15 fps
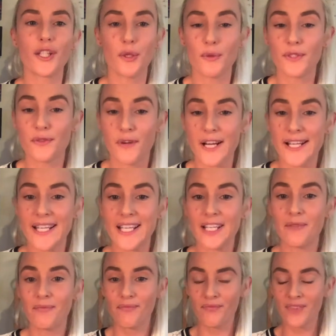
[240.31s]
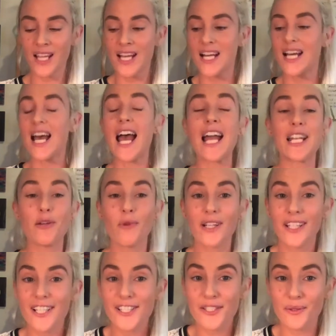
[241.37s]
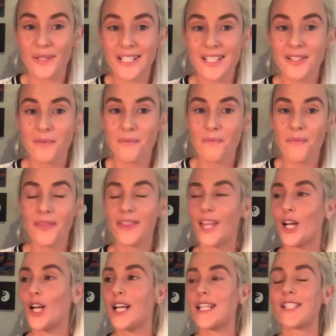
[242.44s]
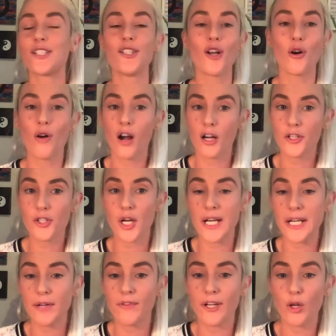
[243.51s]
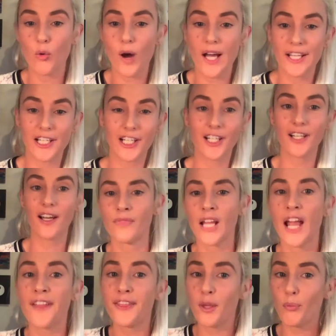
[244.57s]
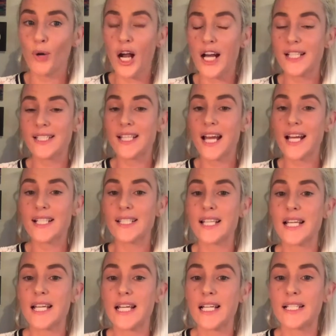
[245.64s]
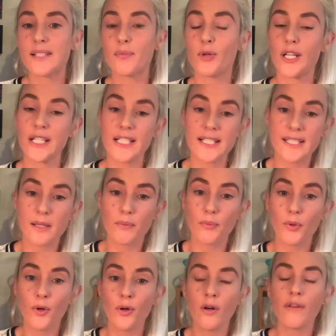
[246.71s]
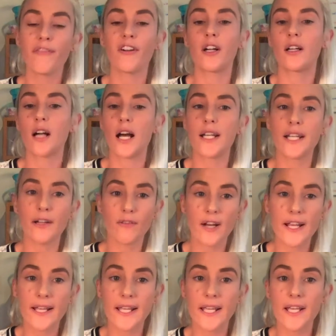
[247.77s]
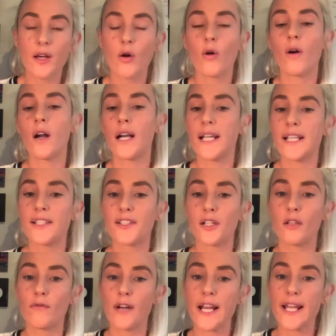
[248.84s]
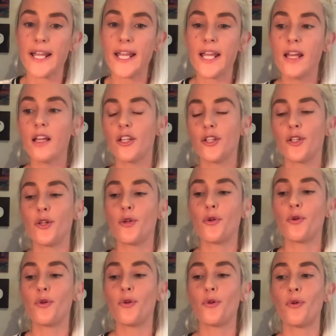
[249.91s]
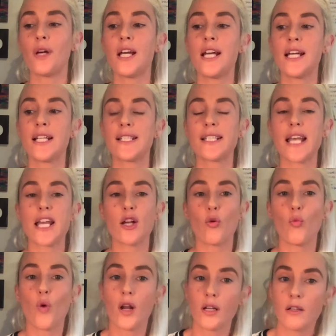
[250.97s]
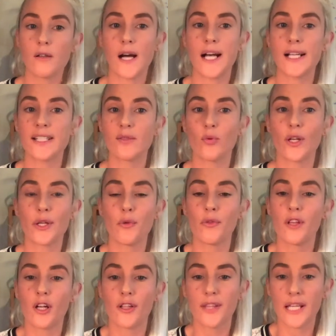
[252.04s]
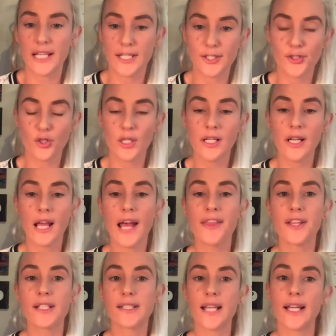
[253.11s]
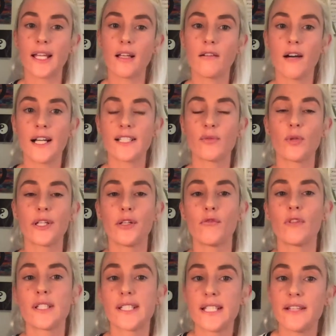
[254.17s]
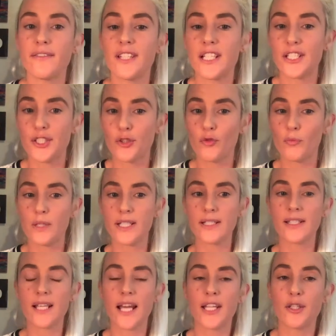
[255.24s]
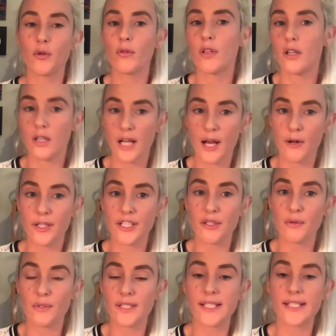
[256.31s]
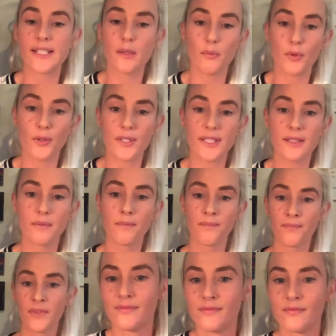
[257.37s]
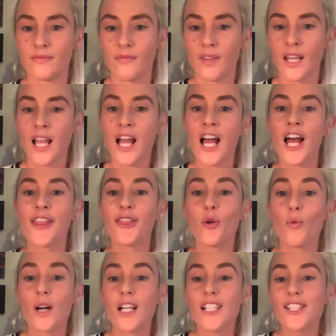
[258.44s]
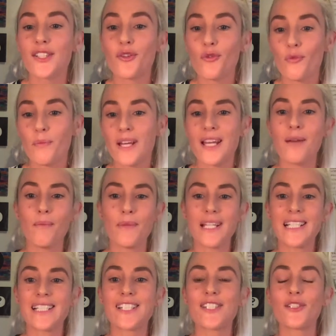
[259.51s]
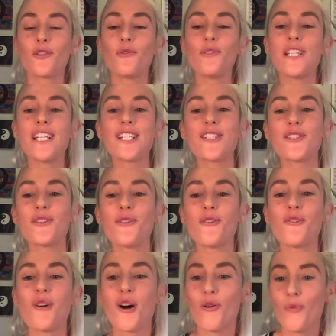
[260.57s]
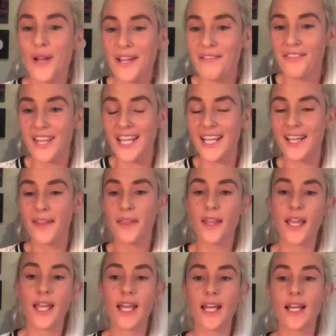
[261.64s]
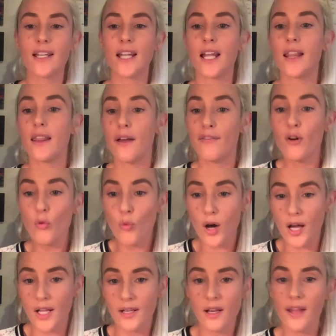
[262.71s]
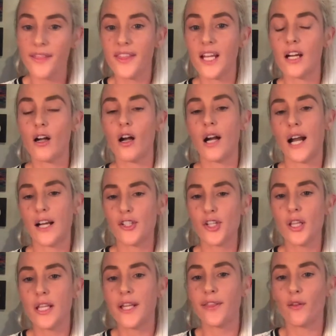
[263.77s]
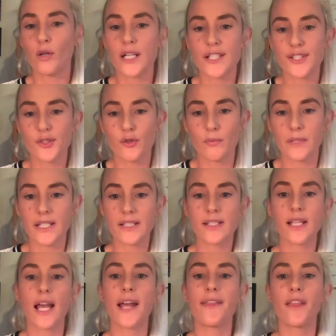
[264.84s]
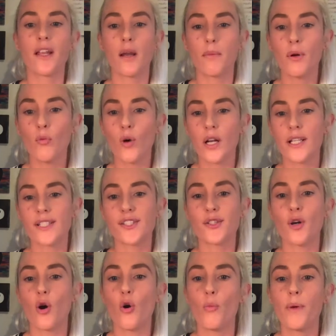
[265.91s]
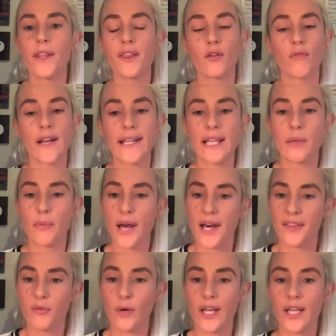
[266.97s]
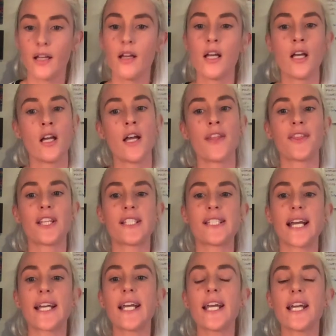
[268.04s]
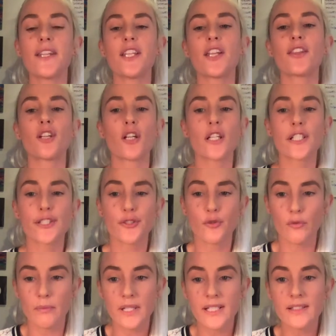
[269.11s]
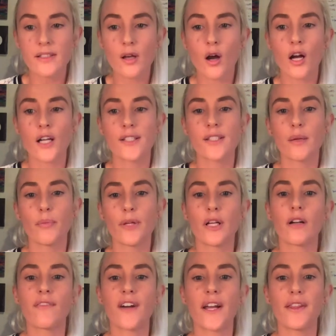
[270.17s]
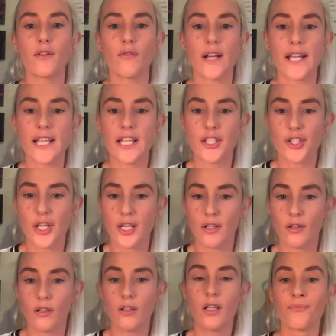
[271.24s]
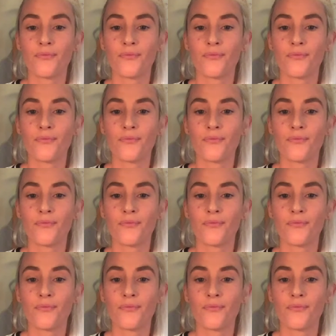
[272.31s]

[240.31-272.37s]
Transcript: use Reiki? Anyone can do it. There is no hard training required. The process is pretty simple. For Gendai Reiki or Eastern Reiki, you take one class where you learn the history and the second class where you receive the attunements and you learn how to use the symbols. The word attunement means tuning to a wavelength. And in level one, there are actually three attunements, and the number one is to open the Reiki pathway. The second and the third attunements are to purify the Reiki channel.